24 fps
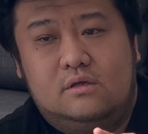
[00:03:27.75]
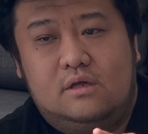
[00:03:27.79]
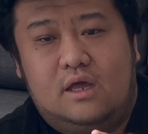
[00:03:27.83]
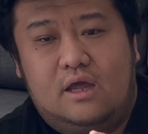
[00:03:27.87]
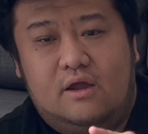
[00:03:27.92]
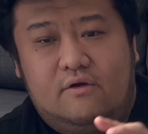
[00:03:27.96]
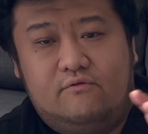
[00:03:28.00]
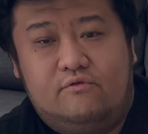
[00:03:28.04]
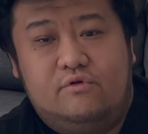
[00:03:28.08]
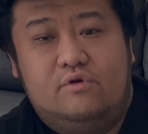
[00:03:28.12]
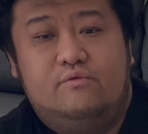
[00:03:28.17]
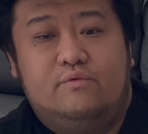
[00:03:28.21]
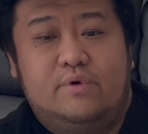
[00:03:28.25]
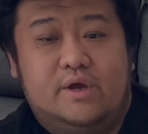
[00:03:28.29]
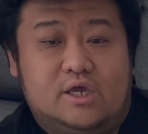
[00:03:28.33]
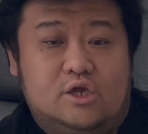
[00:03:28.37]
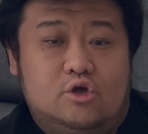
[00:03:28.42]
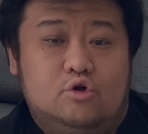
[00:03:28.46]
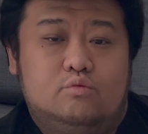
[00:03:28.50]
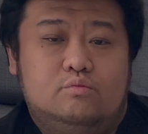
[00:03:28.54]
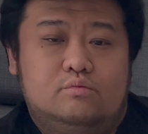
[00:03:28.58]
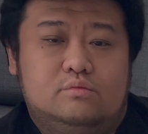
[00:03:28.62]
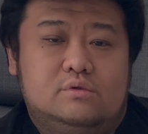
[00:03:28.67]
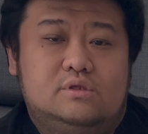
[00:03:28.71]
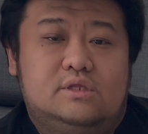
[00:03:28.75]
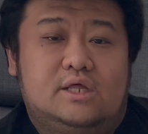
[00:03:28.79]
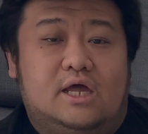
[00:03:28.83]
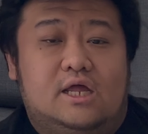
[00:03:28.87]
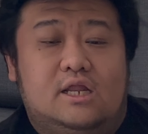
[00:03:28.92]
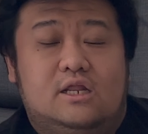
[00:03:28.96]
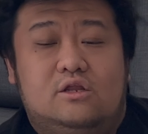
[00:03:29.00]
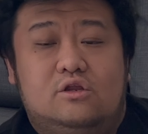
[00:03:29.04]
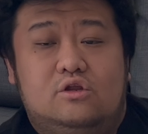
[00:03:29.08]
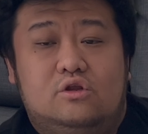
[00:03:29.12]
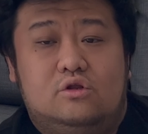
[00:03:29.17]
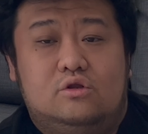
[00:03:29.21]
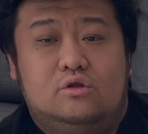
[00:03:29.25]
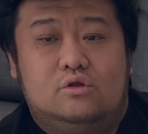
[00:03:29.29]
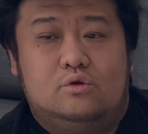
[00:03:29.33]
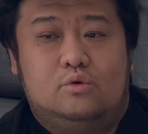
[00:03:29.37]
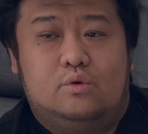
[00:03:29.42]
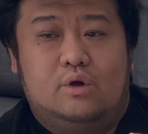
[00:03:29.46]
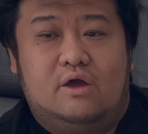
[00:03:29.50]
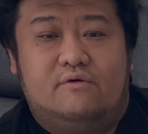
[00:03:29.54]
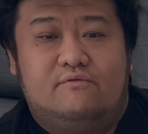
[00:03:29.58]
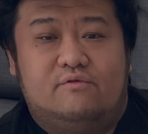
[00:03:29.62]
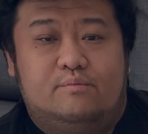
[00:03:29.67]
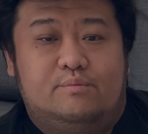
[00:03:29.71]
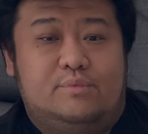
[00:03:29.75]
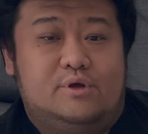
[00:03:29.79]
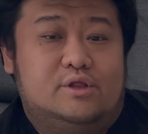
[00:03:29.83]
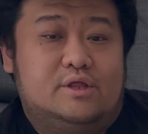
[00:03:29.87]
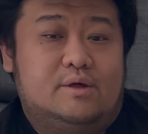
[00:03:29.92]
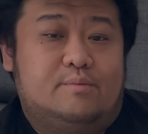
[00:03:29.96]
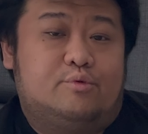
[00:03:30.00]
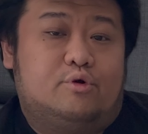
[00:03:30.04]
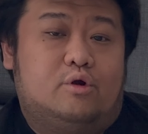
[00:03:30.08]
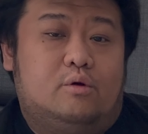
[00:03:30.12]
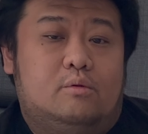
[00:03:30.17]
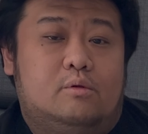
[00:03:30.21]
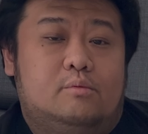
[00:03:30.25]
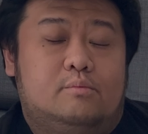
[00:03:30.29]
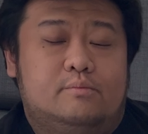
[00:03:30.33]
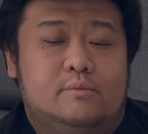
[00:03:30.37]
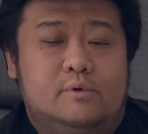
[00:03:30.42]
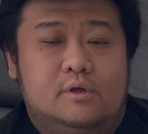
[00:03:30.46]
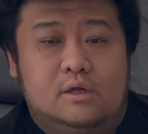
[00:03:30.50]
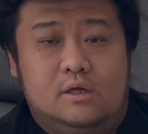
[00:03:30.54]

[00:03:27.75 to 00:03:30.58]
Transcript: every vacuum, then you have a build-up problem.